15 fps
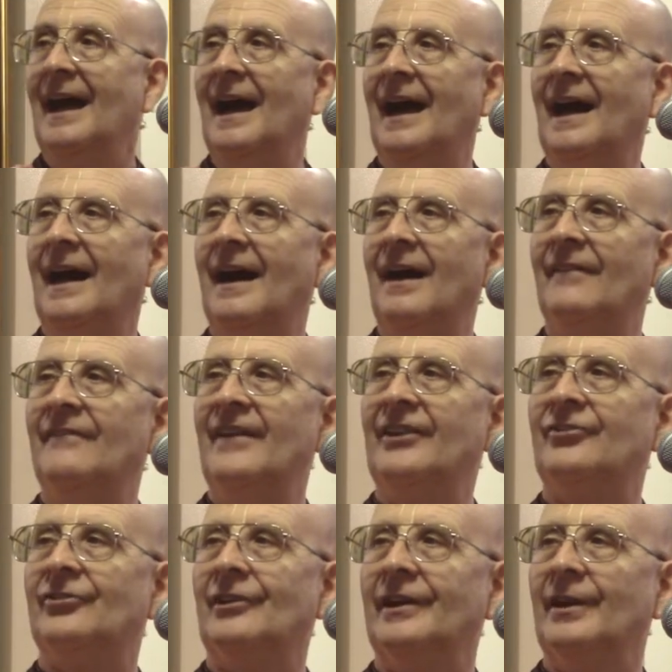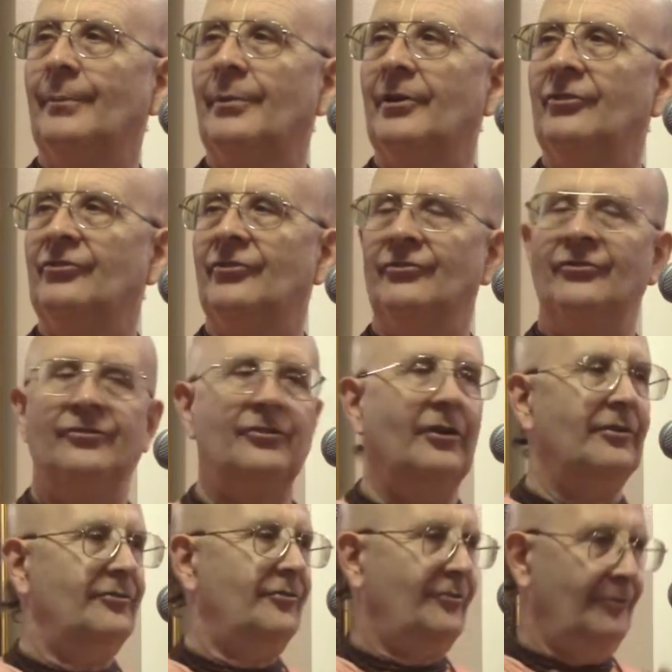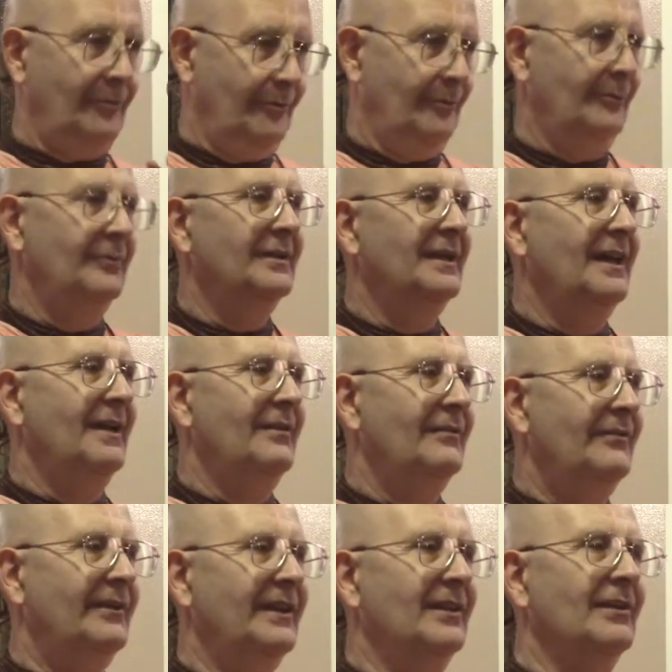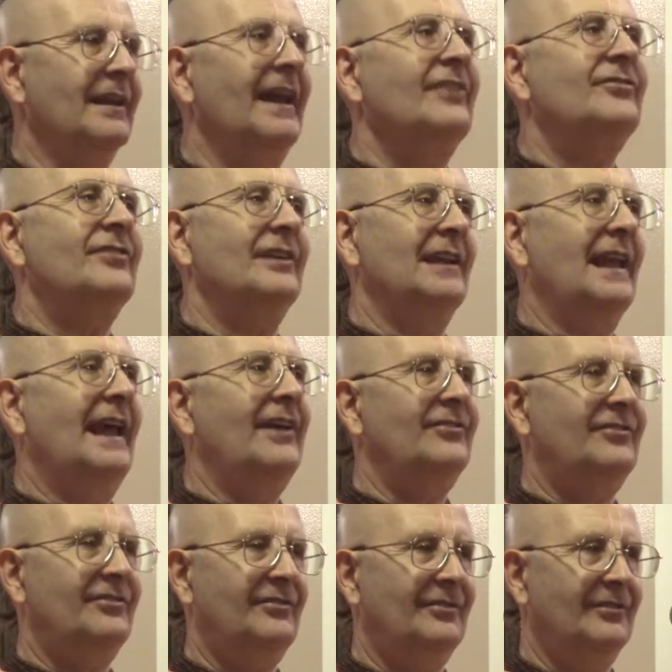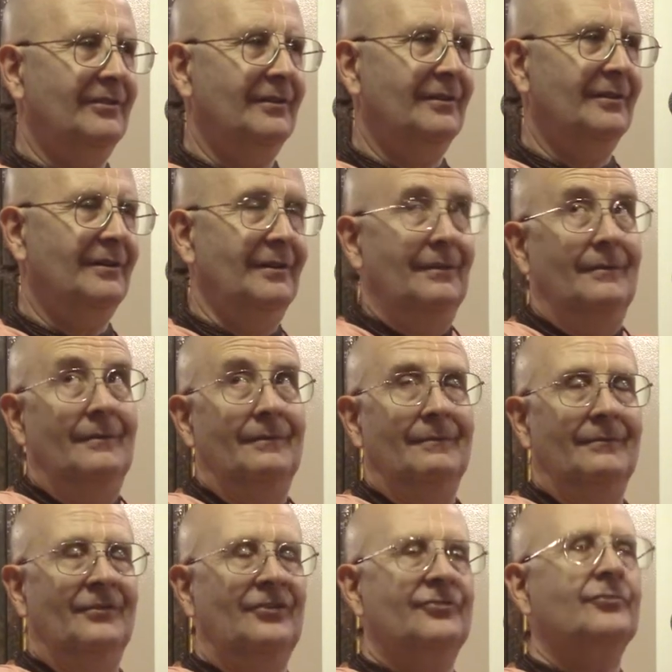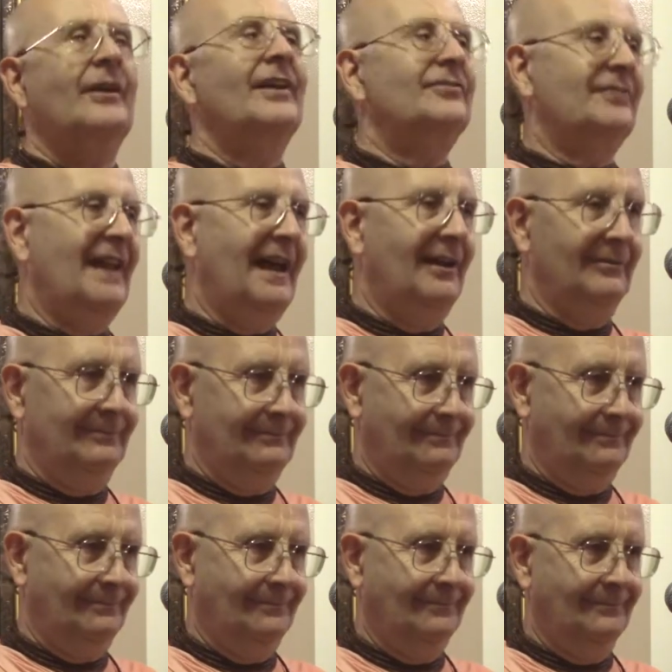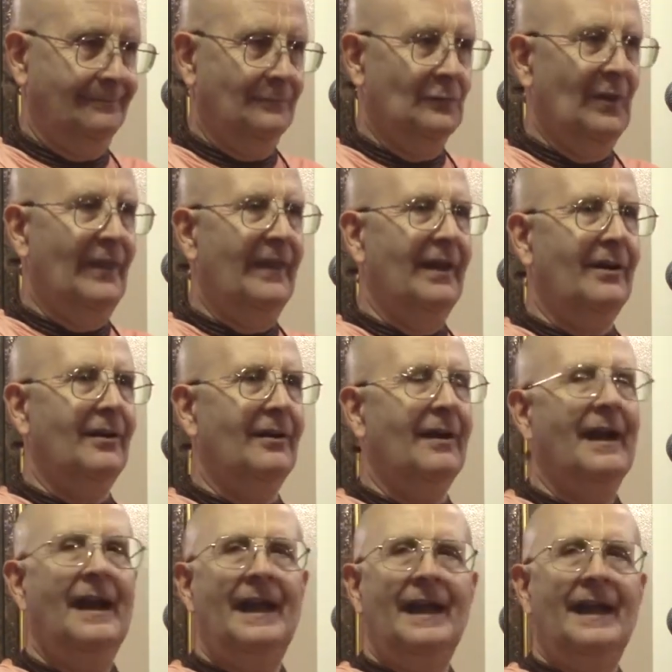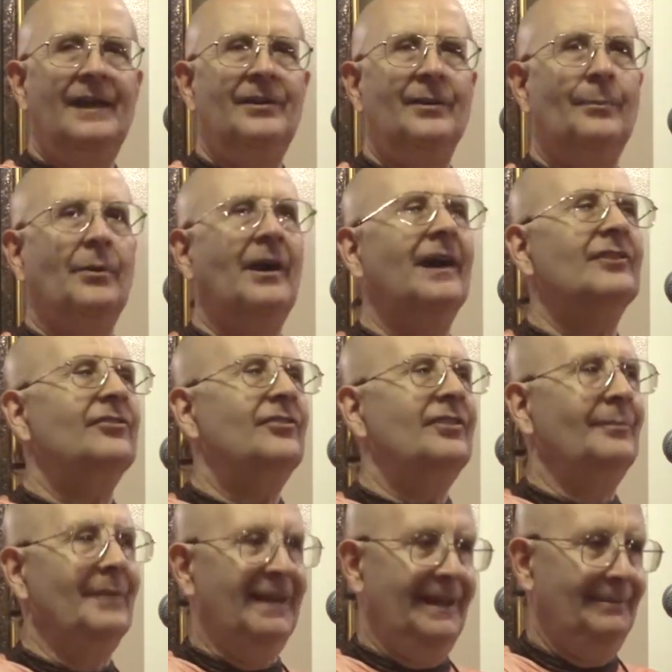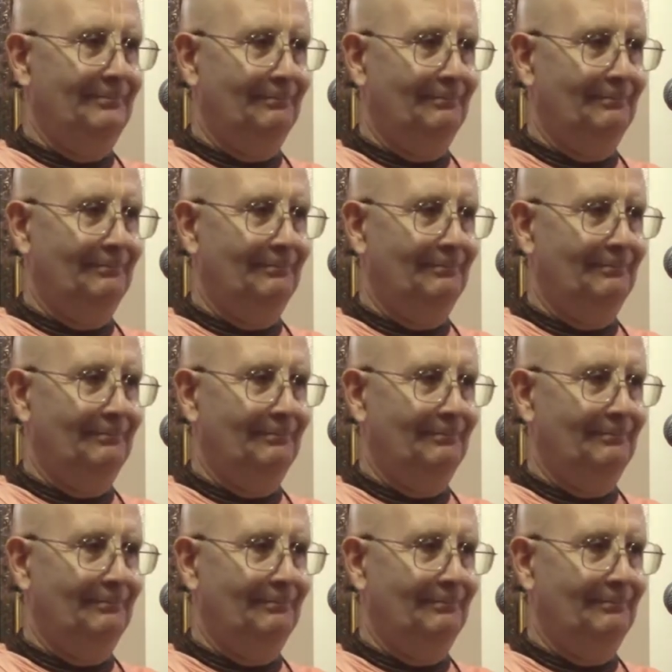Eventually a person starts to feel less and less stressed out when they're in the proximity